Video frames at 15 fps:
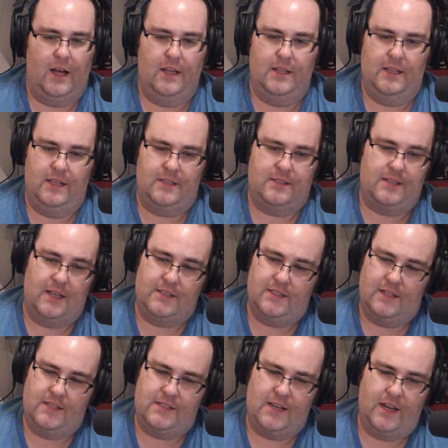it says
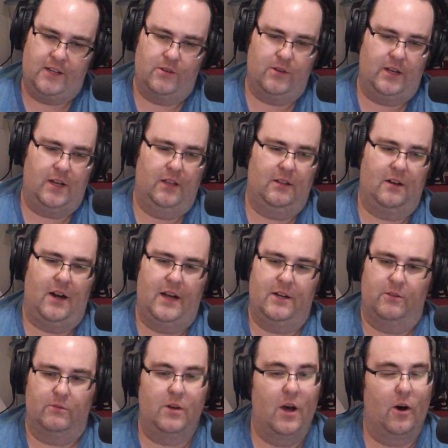that it's accurate color. I
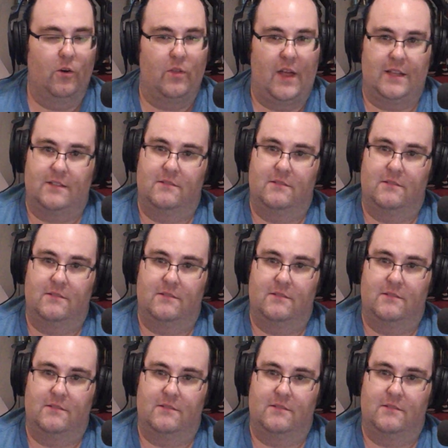don't know that,